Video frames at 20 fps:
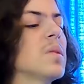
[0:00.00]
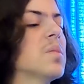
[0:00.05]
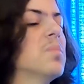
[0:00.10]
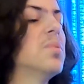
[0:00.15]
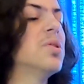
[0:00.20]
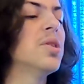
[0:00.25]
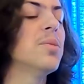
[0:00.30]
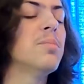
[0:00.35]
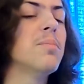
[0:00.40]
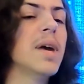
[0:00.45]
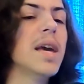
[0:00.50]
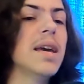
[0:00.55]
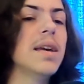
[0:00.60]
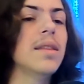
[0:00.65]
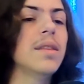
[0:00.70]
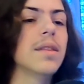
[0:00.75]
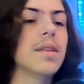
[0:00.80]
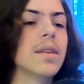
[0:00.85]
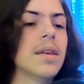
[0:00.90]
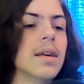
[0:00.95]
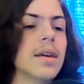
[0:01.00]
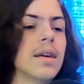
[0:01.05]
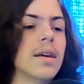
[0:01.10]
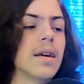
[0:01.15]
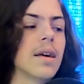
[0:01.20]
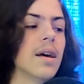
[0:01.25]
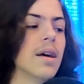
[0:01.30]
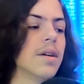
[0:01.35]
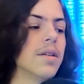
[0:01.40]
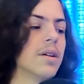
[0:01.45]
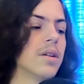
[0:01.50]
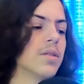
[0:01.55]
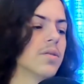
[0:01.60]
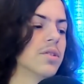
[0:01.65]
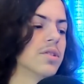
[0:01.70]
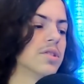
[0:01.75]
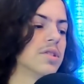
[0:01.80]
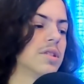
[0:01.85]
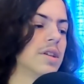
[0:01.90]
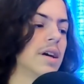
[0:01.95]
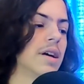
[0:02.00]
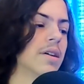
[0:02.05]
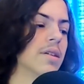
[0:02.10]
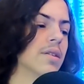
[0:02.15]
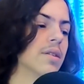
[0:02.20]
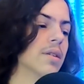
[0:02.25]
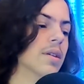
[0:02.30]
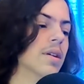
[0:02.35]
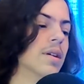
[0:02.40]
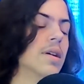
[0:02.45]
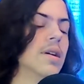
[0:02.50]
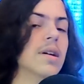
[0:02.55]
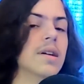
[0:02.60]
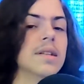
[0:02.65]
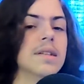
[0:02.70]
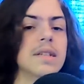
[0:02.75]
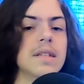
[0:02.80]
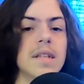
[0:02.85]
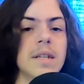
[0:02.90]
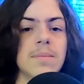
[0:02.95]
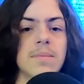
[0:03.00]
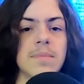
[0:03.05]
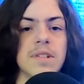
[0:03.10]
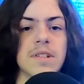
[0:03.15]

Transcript: but the main thing that Glitchtale seems